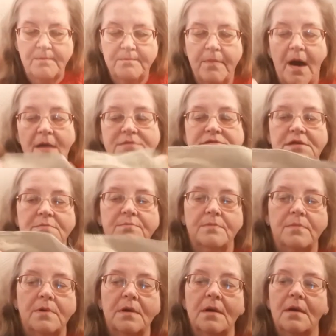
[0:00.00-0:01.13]
bought some.
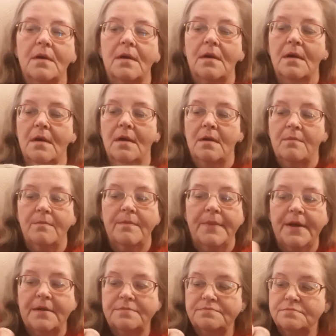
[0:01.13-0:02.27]

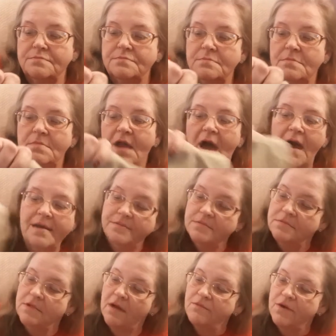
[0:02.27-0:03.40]
But not
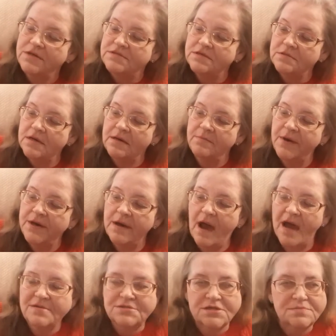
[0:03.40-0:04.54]
not recently, but
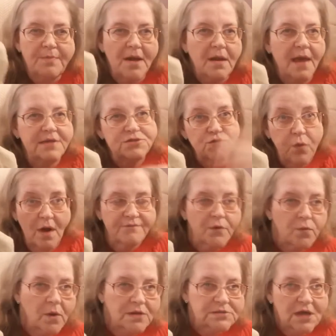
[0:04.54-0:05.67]
I just bought like twelve at
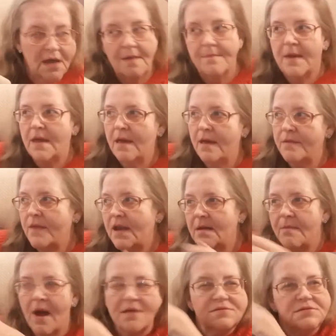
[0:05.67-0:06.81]
one time, and then I
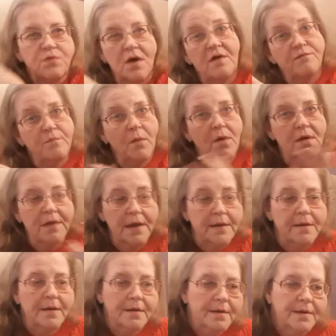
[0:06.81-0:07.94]
bought twelve more
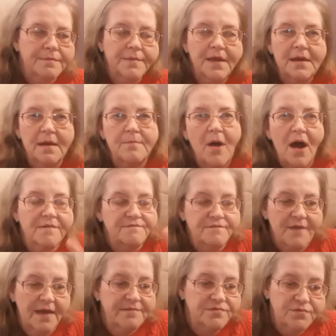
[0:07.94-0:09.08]
here, and then I bought
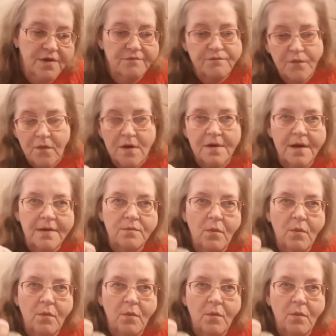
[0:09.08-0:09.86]
like three or four at